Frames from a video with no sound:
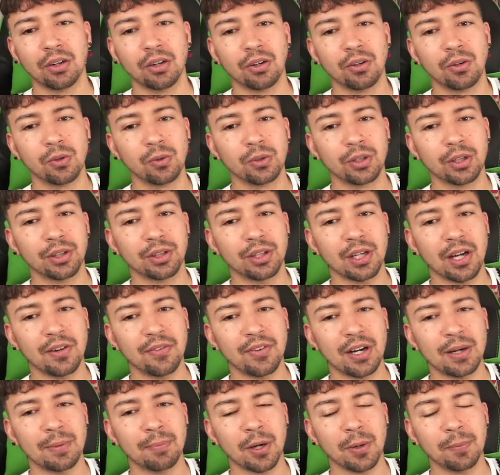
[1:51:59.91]
All good, though.
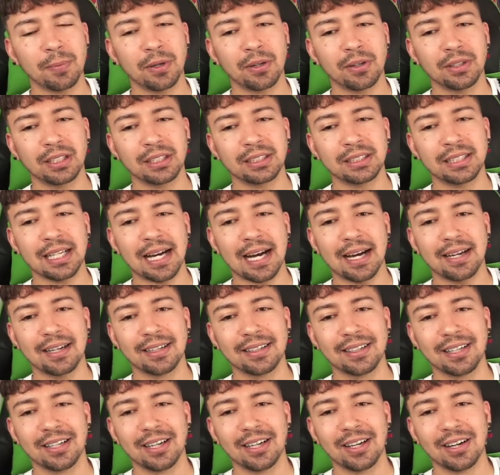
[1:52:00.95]
Very popular on this chat.
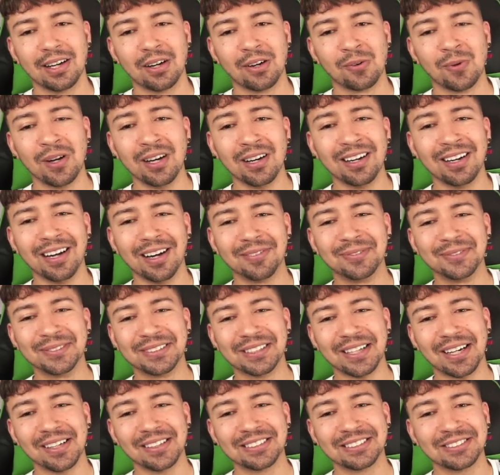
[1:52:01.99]
What?
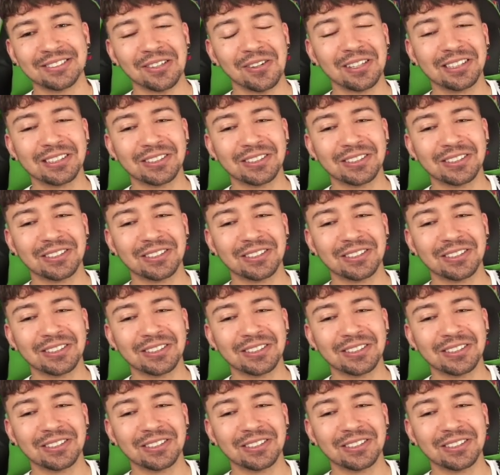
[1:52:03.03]
I'm sorry,